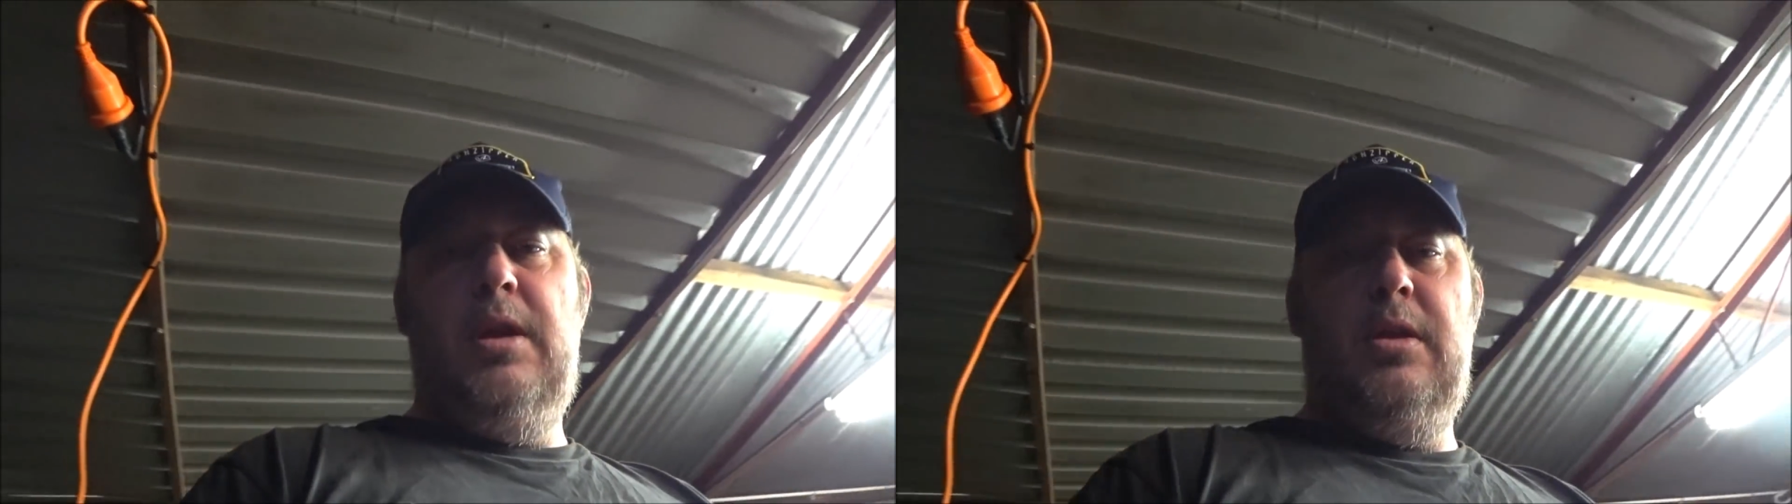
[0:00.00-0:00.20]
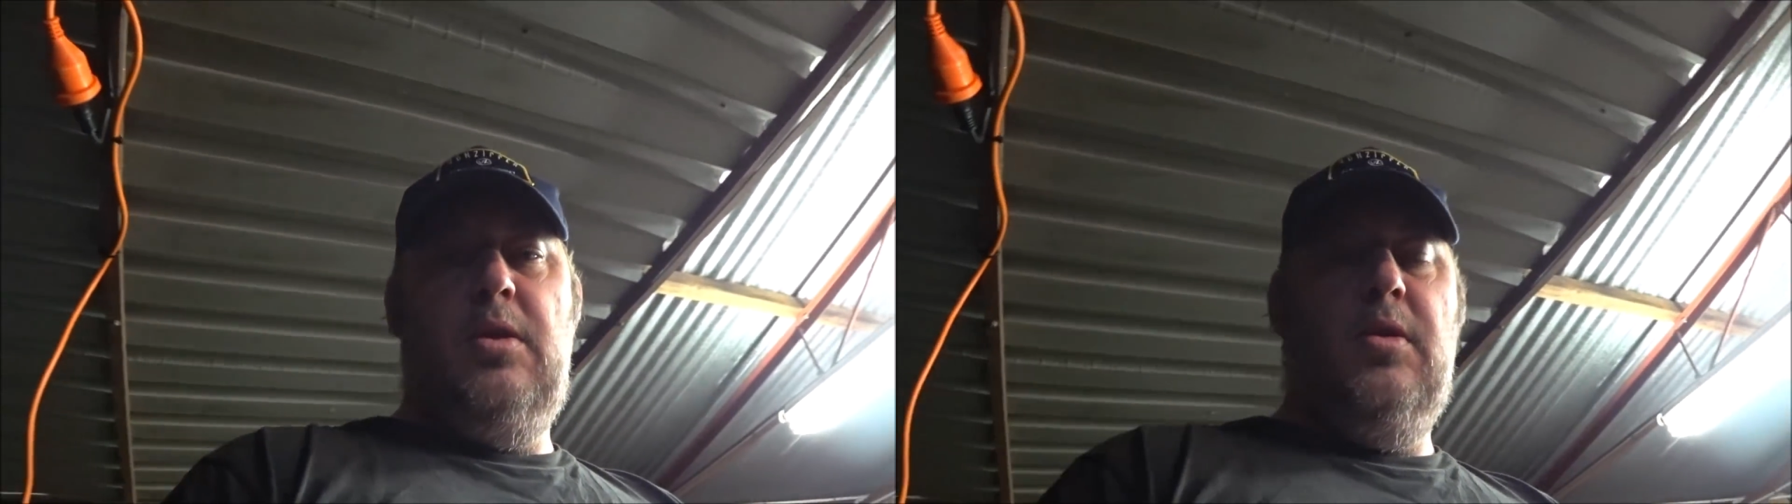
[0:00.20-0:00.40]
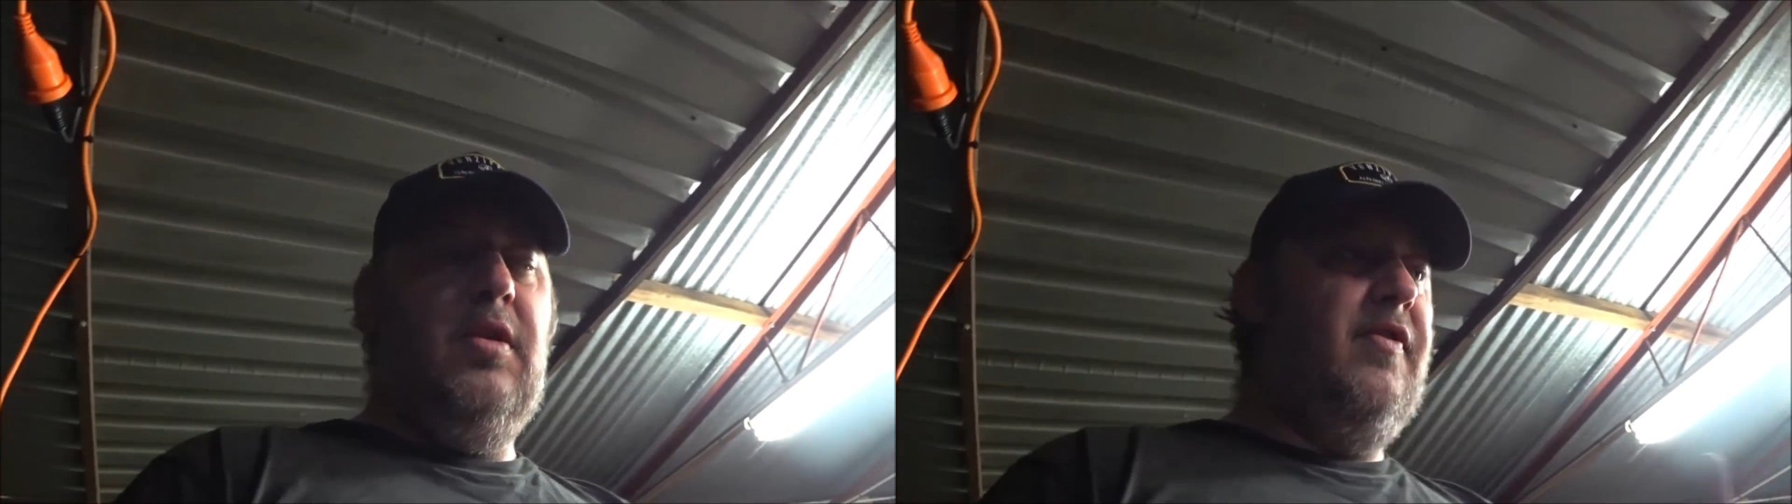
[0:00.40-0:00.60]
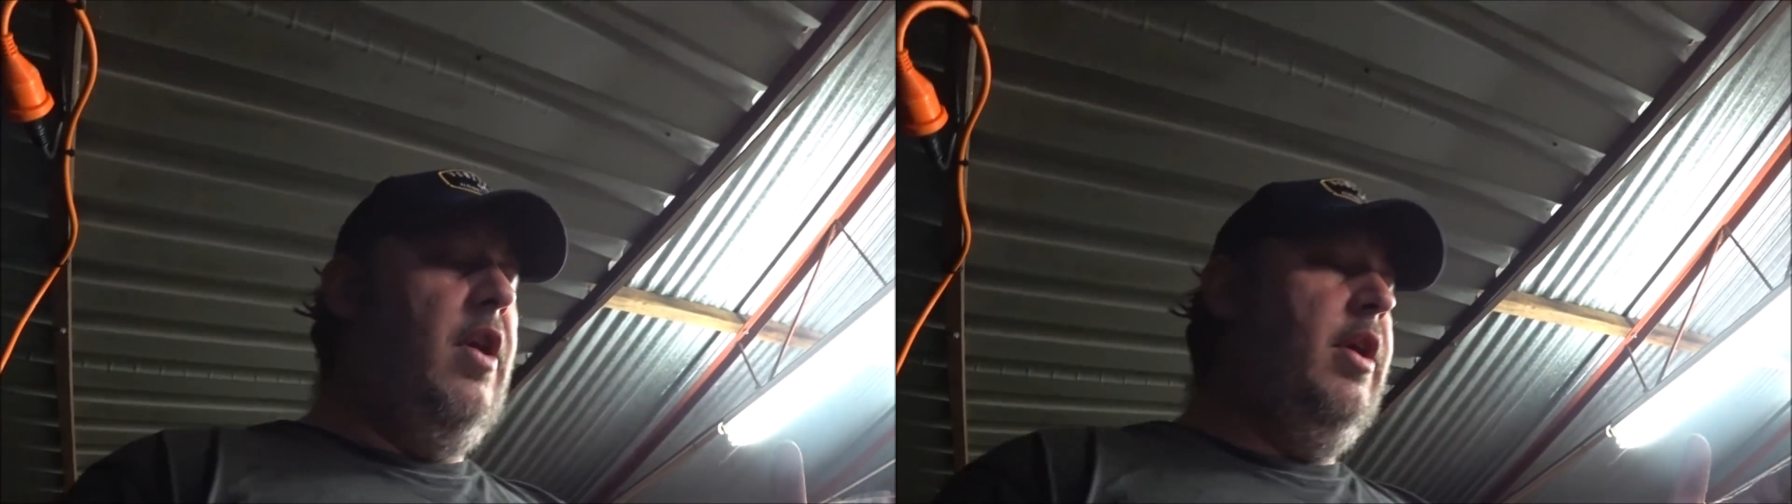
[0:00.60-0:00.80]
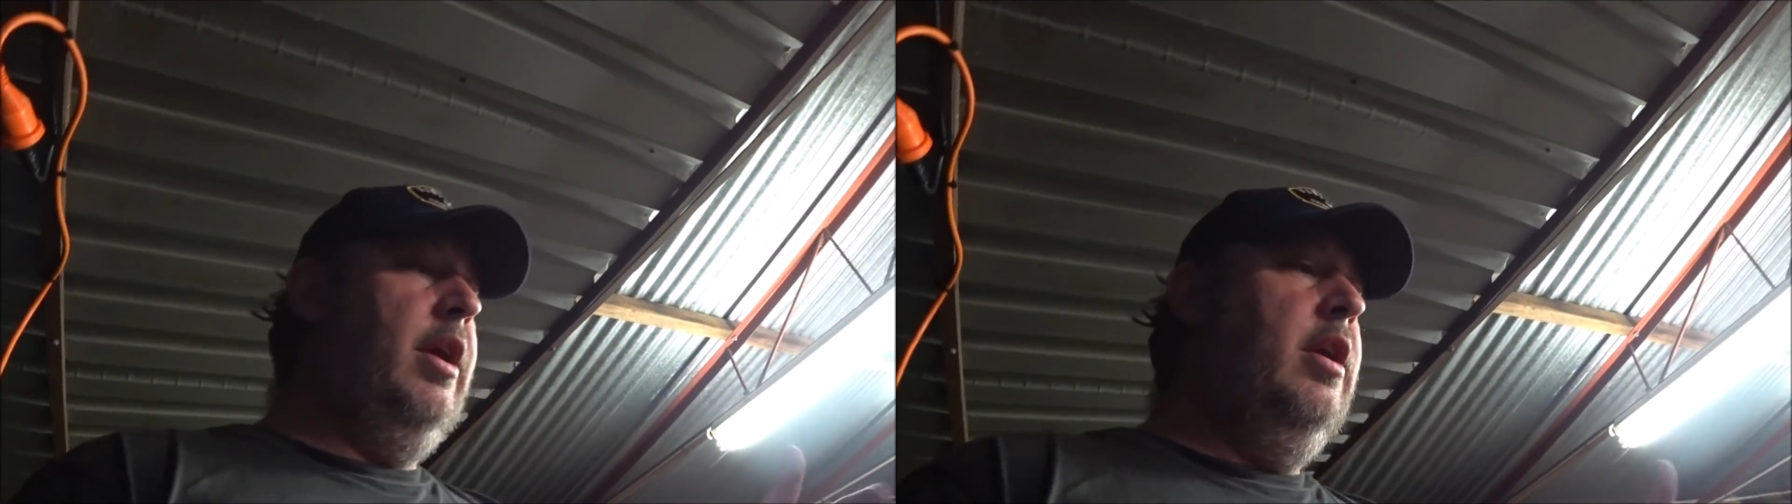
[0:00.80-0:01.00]
coils
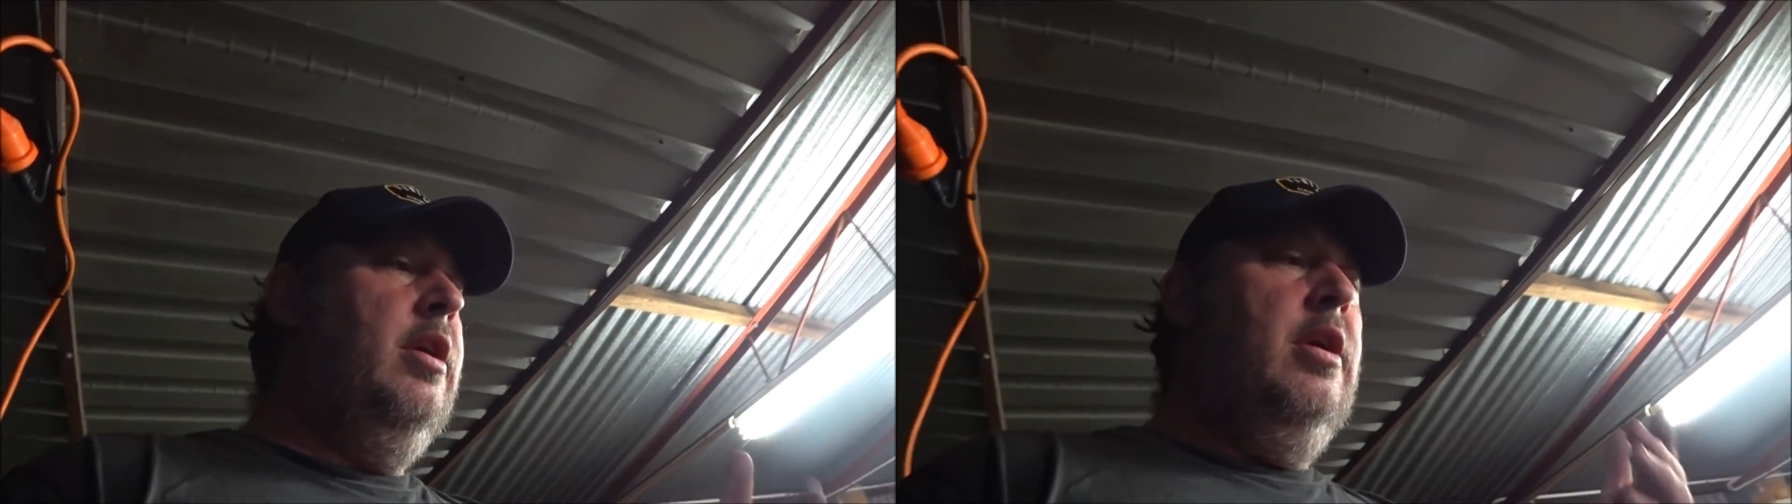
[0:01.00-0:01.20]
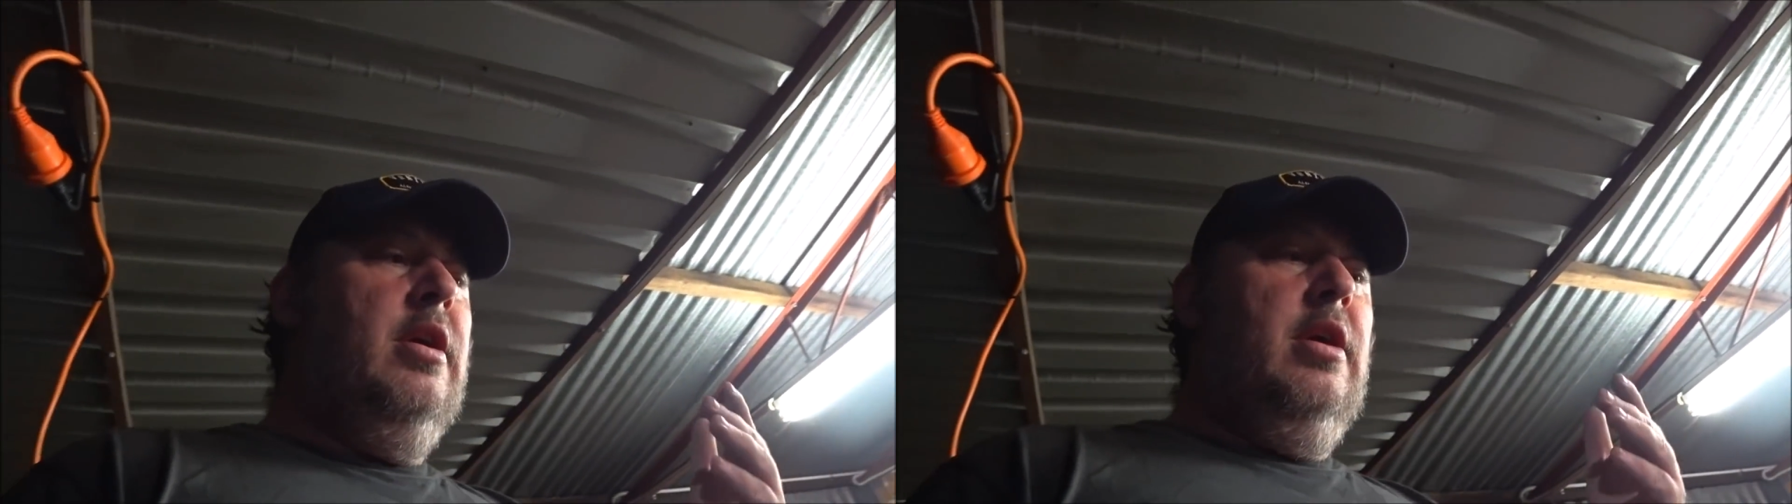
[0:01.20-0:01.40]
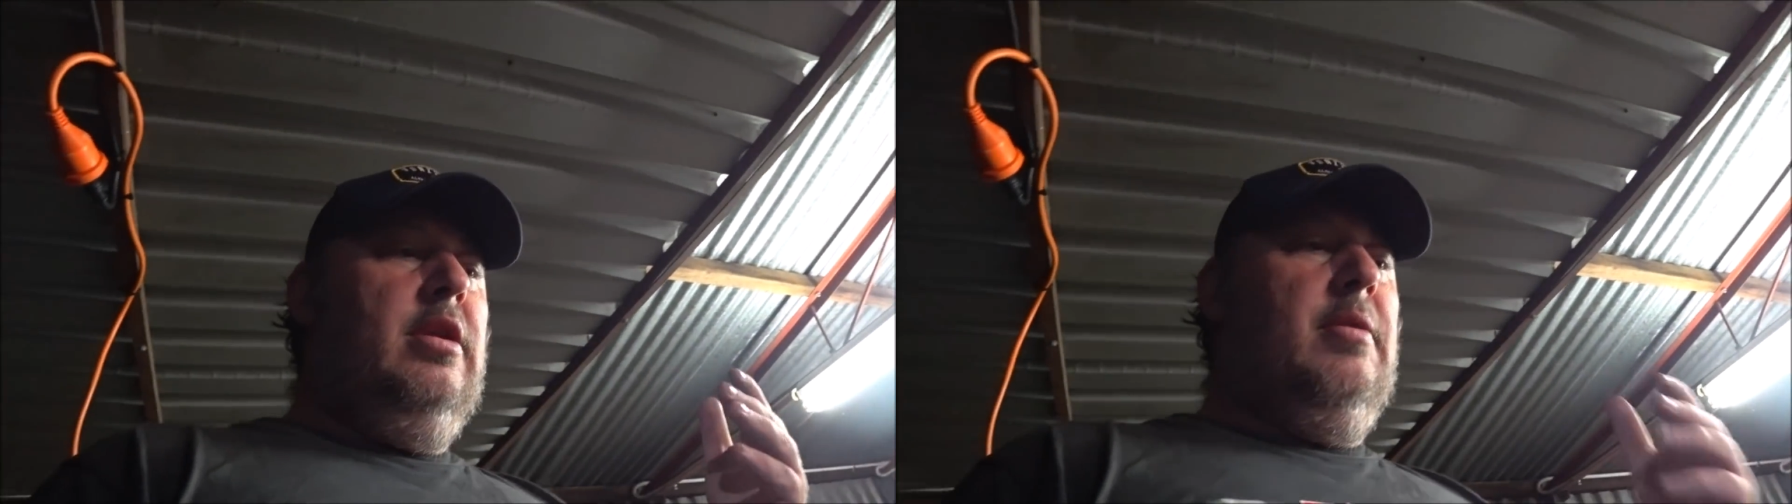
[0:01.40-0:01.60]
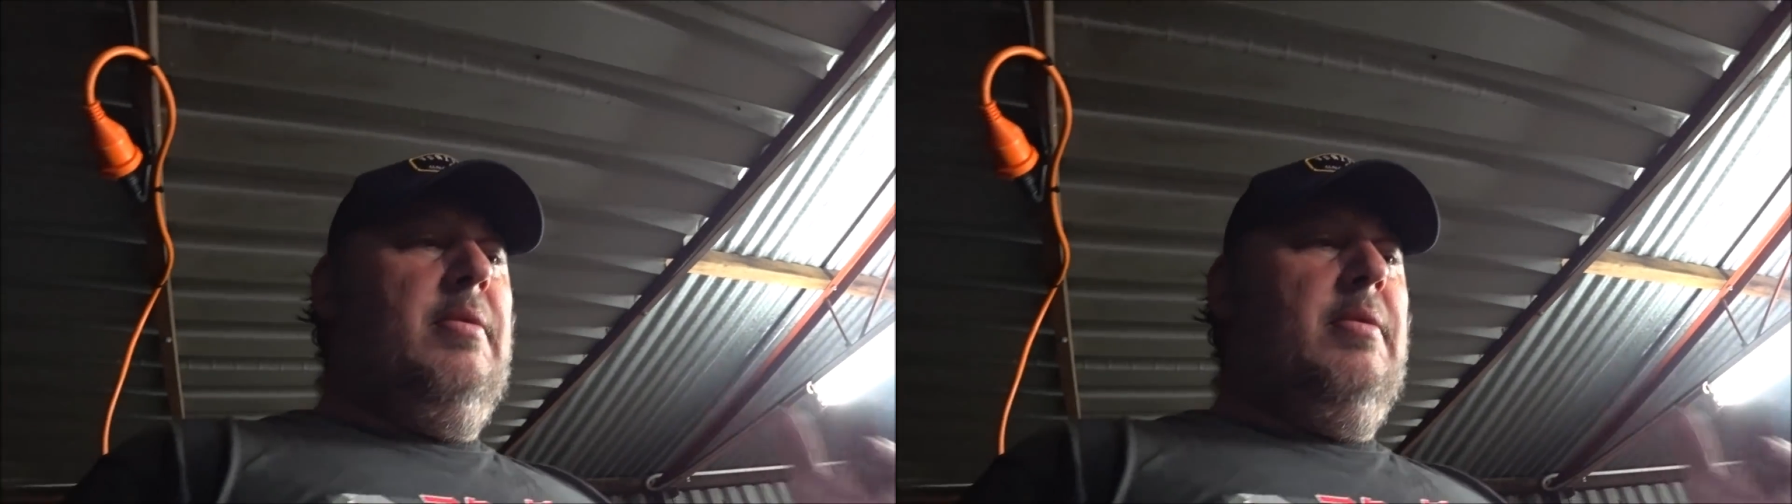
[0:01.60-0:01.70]
firing. There